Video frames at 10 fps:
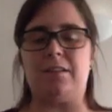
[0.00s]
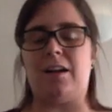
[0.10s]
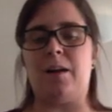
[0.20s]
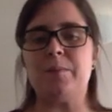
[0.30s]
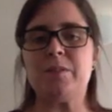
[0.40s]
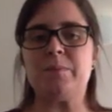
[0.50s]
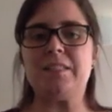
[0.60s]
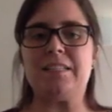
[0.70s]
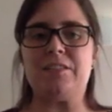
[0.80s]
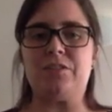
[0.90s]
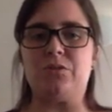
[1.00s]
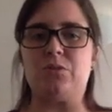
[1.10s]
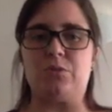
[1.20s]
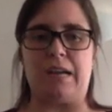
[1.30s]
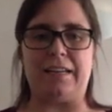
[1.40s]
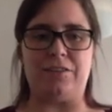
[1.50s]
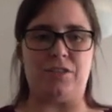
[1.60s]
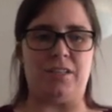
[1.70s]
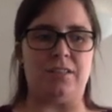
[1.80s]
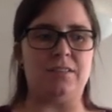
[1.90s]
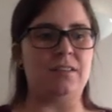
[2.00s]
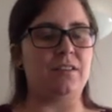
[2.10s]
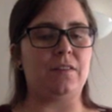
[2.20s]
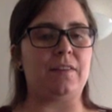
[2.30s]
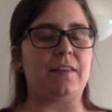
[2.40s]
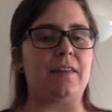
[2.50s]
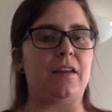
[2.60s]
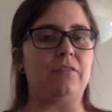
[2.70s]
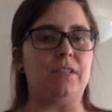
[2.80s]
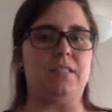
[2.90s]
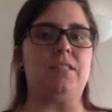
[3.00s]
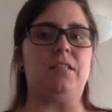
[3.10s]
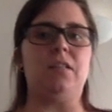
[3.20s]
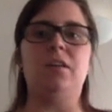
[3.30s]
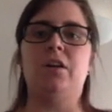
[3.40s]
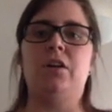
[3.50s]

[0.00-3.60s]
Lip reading: optimization strategies that they have listed.